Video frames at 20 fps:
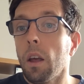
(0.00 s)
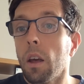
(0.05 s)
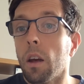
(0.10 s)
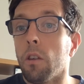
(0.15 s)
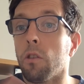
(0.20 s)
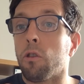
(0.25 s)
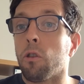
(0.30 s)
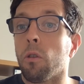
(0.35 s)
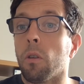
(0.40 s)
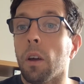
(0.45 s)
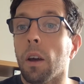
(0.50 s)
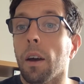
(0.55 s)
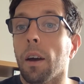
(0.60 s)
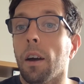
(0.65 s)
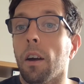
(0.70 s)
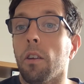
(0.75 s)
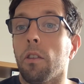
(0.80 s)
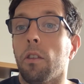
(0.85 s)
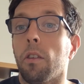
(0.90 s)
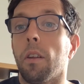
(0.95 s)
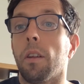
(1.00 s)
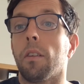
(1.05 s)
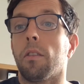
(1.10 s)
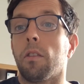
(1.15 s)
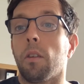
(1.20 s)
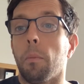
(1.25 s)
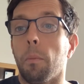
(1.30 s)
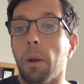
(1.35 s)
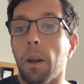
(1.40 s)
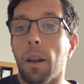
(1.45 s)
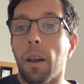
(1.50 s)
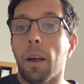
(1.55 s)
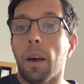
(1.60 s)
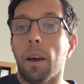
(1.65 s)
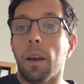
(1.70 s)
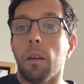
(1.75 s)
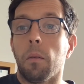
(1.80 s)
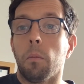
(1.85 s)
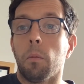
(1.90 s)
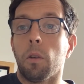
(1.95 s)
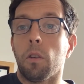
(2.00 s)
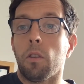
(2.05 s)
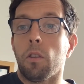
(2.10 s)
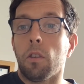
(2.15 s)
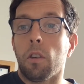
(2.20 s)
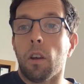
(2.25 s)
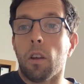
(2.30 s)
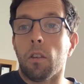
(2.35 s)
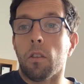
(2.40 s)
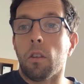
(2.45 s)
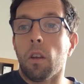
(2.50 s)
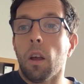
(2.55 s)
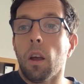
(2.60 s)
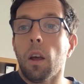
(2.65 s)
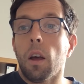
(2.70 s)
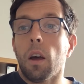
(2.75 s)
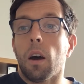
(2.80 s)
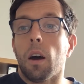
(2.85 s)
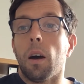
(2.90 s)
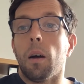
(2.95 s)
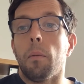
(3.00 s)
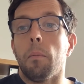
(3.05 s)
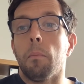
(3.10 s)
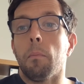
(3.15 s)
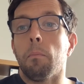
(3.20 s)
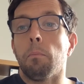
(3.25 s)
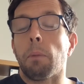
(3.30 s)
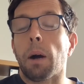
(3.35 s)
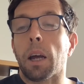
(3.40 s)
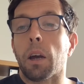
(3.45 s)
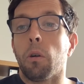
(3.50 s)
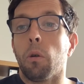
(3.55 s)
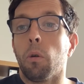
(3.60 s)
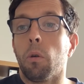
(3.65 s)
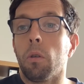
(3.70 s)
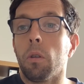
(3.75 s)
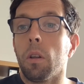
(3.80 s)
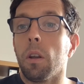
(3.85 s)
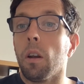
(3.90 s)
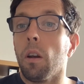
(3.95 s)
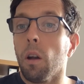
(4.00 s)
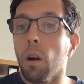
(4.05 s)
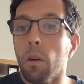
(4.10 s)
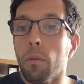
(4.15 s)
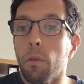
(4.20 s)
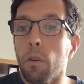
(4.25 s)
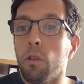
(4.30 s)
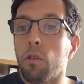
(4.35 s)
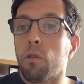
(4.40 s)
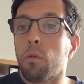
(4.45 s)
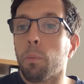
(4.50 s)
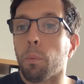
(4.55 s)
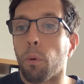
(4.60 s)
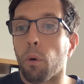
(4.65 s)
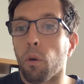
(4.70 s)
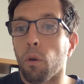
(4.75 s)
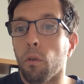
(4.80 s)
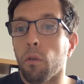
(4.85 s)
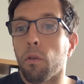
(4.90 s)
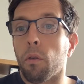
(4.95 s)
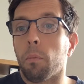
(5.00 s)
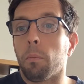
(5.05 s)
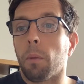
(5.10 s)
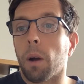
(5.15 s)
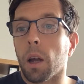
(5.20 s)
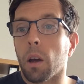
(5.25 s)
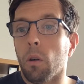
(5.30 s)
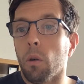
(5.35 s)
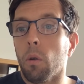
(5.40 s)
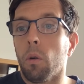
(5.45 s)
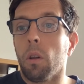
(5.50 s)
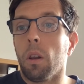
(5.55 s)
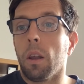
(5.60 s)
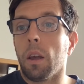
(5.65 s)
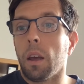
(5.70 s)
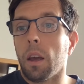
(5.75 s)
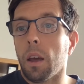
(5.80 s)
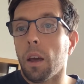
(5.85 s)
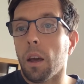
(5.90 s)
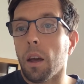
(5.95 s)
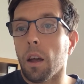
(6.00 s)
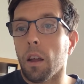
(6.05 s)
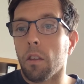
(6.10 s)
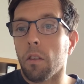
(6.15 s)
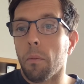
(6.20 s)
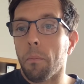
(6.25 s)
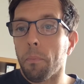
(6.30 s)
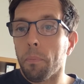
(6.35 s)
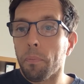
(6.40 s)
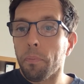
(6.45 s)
And Juliet has a similar line in which she says, my only love sprung from my only hate.